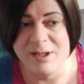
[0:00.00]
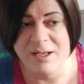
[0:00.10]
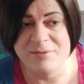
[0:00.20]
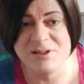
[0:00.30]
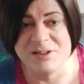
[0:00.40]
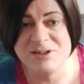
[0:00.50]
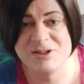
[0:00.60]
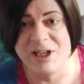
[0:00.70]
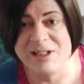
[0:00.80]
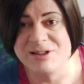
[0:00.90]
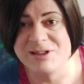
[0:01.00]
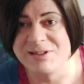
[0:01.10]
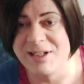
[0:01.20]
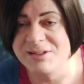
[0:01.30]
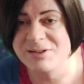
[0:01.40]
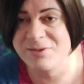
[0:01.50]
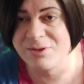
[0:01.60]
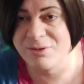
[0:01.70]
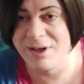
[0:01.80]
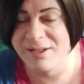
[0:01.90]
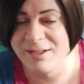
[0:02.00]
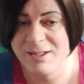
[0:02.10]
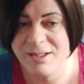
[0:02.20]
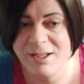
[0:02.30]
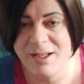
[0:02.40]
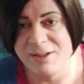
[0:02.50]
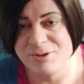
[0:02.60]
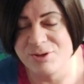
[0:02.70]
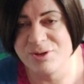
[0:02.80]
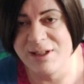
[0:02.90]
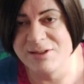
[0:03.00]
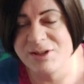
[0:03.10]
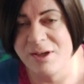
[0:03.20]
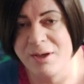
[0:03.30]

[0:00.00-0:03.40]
have since changed the dates of the Great Electric Train Show.